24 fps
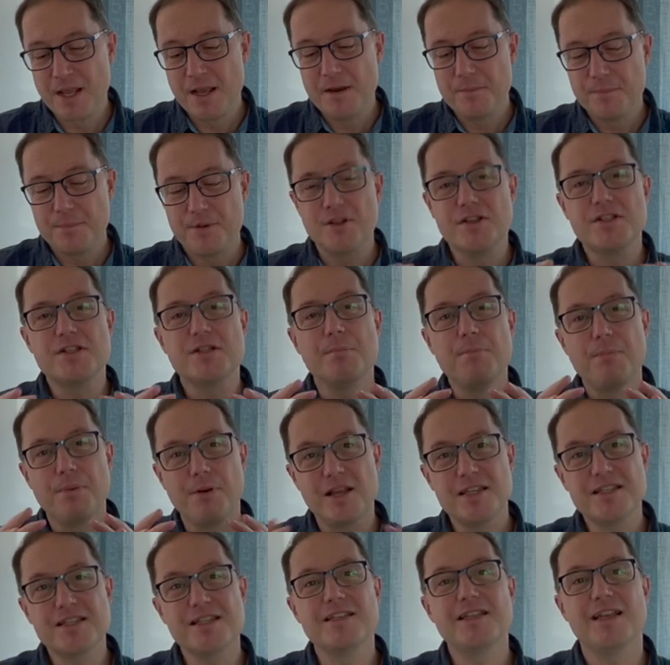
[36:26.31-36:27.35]
But the
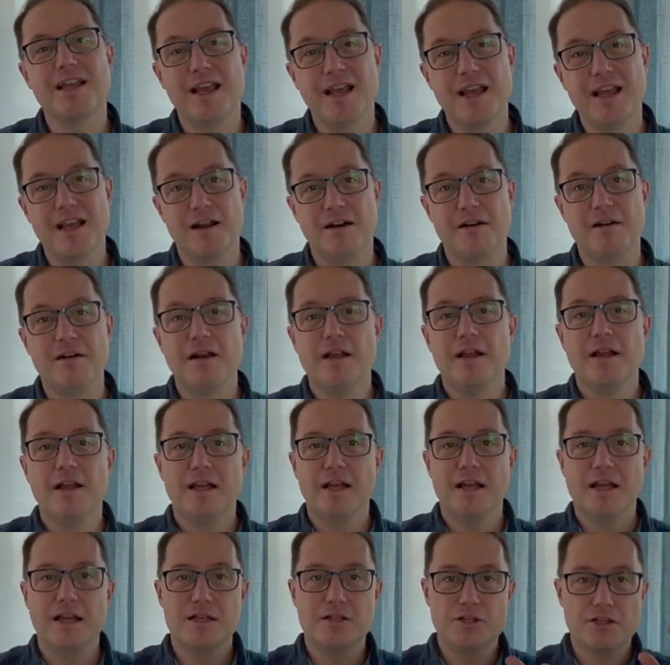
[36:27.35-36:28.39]
simplicity here
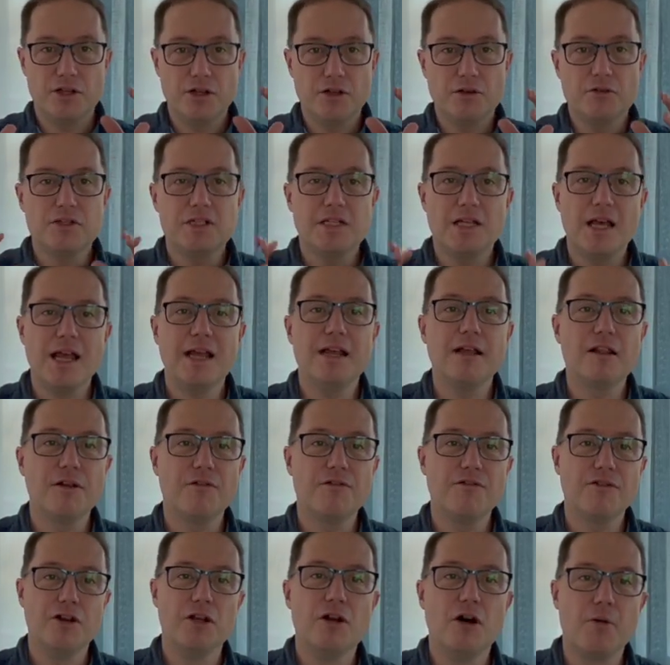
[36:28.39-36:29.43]
is that you take the
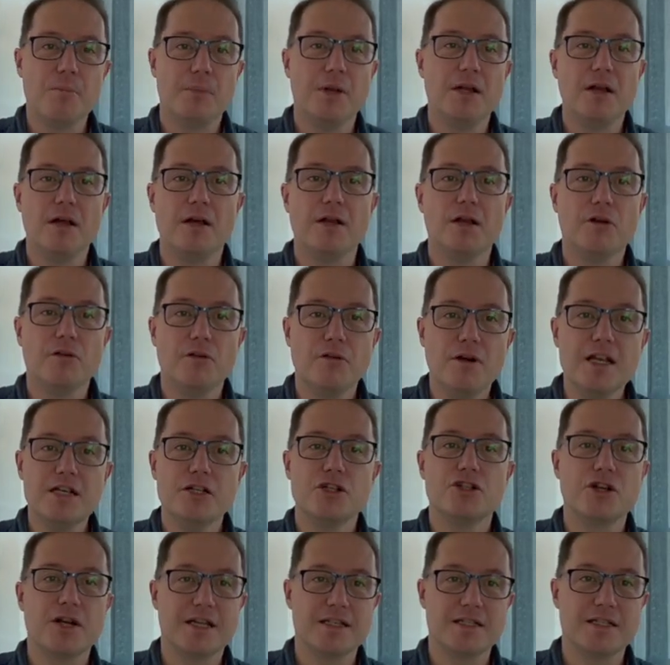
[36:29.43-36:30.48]
phenomena you're
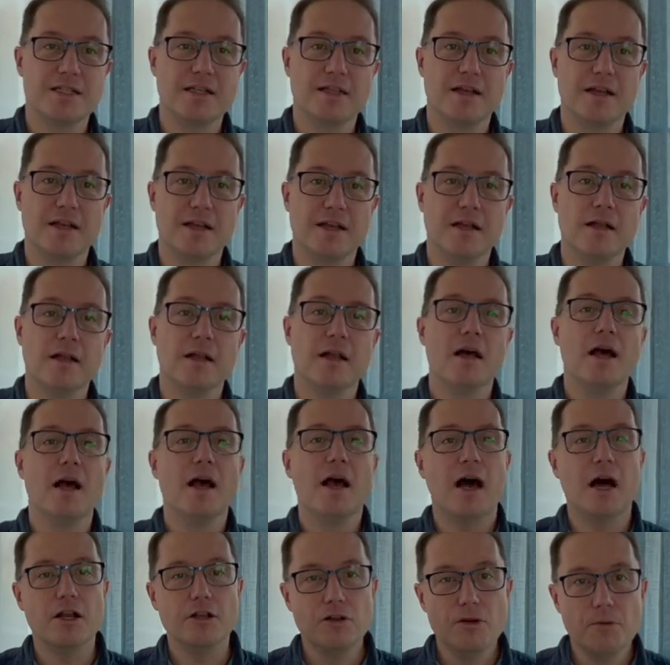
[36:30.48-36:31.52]
interested in
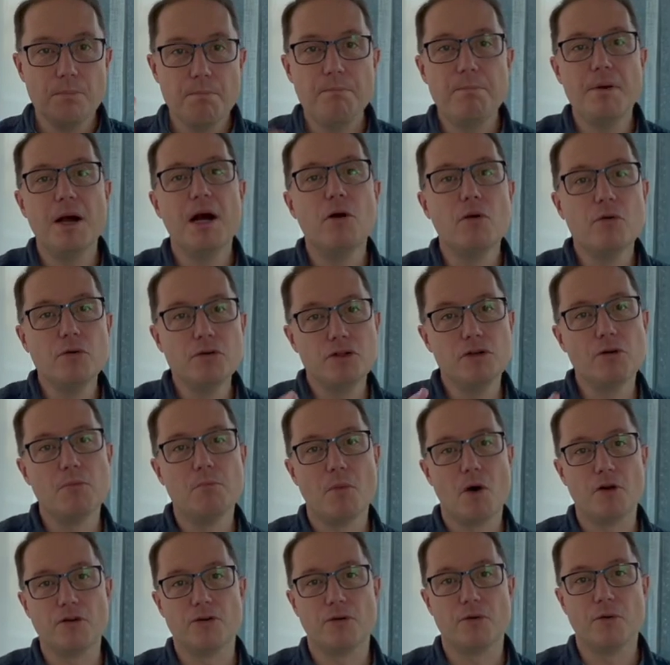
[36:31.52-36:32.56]
and you build your
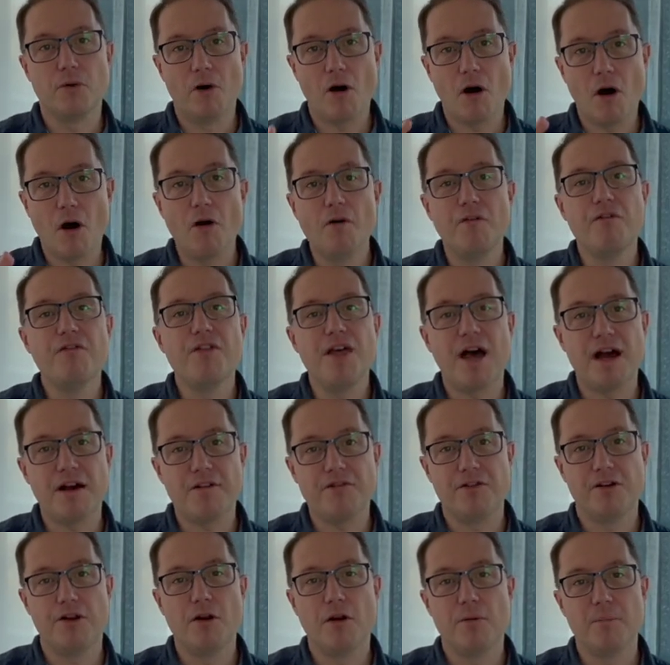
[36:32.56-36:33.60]
model of that
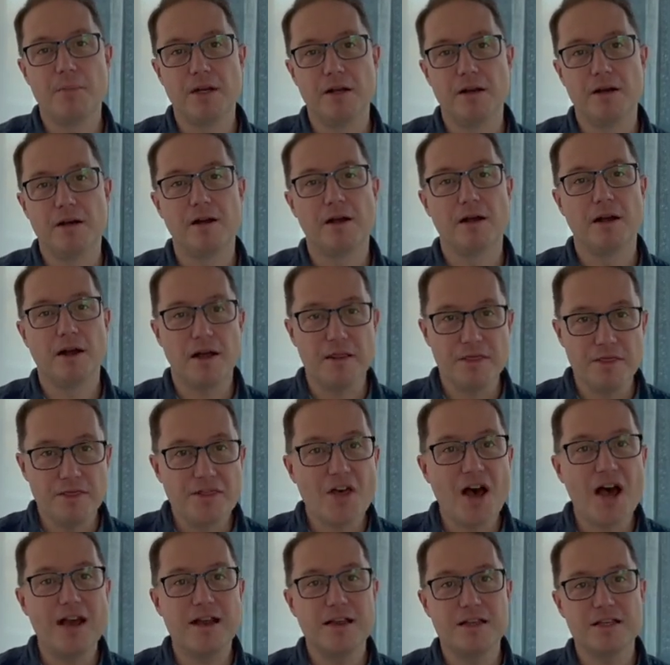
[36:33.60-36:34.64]
phenomena. And
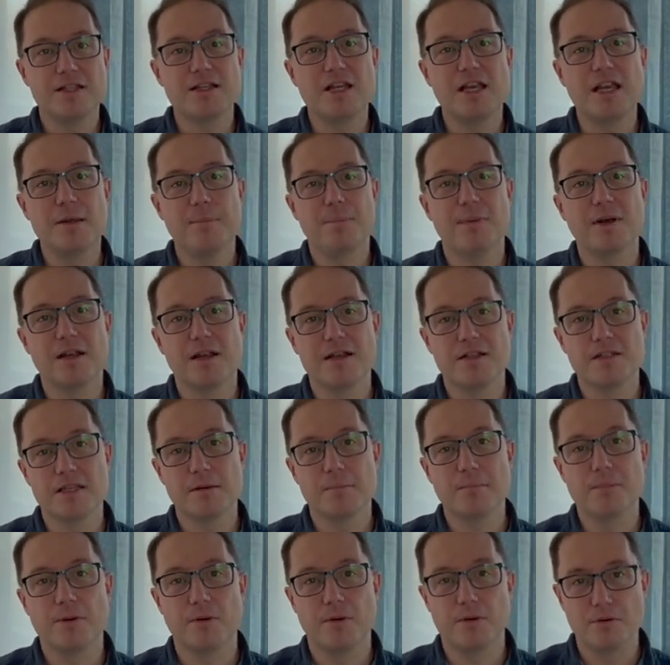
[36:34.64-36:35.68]
that is keeping it
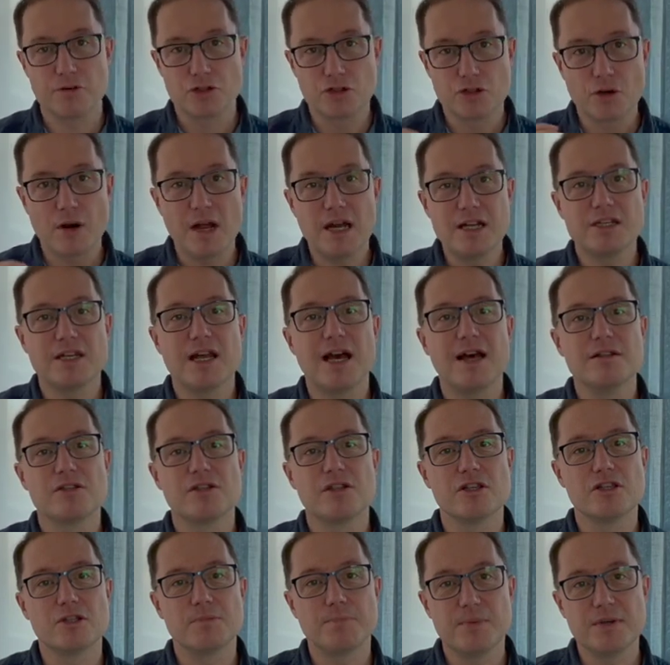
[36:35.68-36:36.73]
simple, trying to answer
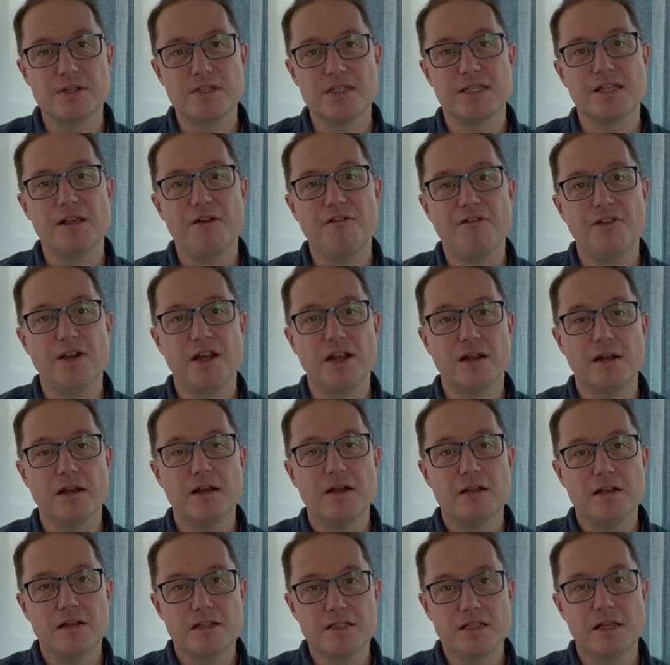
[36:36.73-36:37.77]
specific,
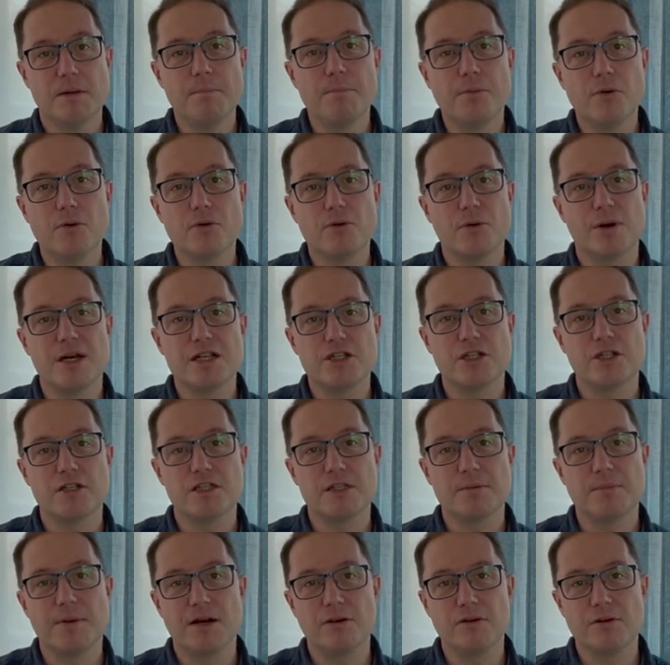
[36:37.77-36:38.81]
simple questions
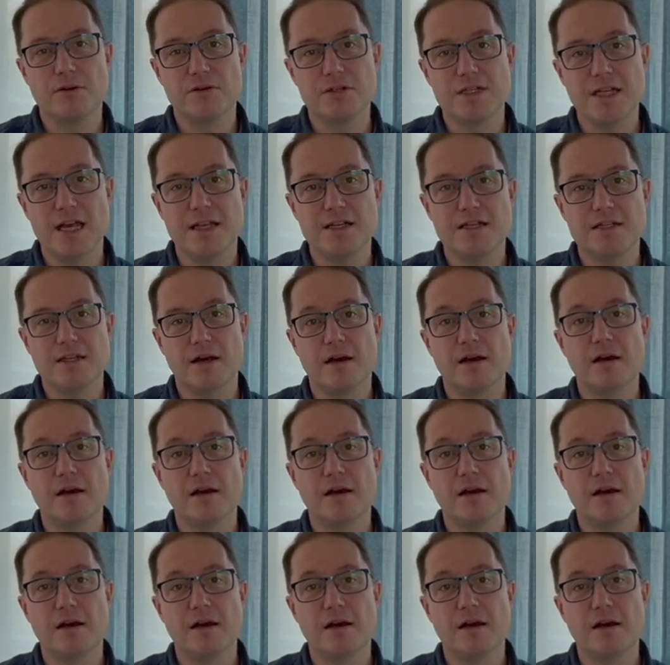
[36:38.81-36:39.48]
about your data